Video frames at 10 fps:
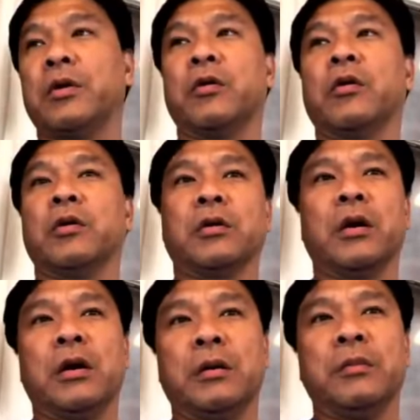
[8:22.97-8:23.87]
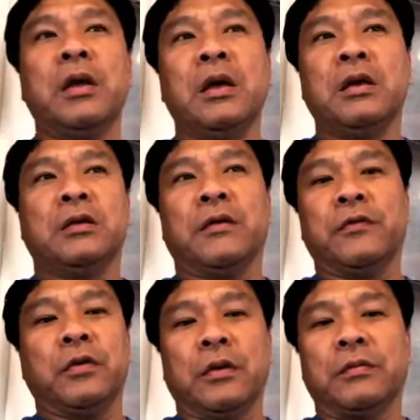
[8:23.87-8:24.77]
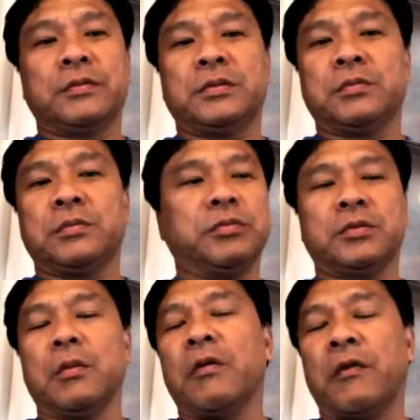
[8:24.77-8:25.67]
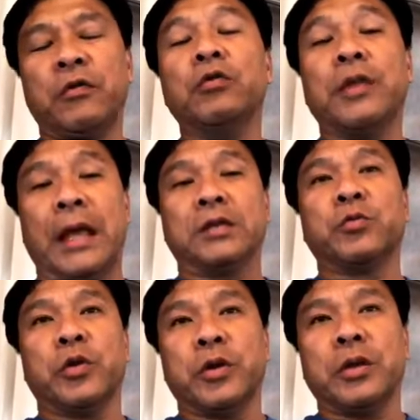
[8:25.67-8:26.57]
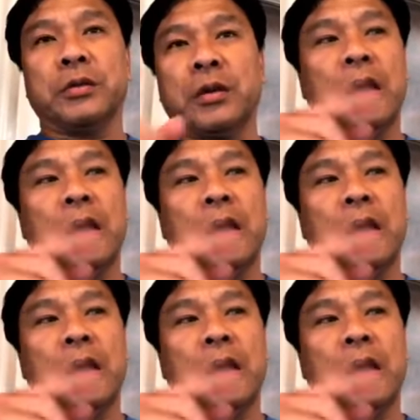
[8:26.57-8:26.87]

there are a few links where you can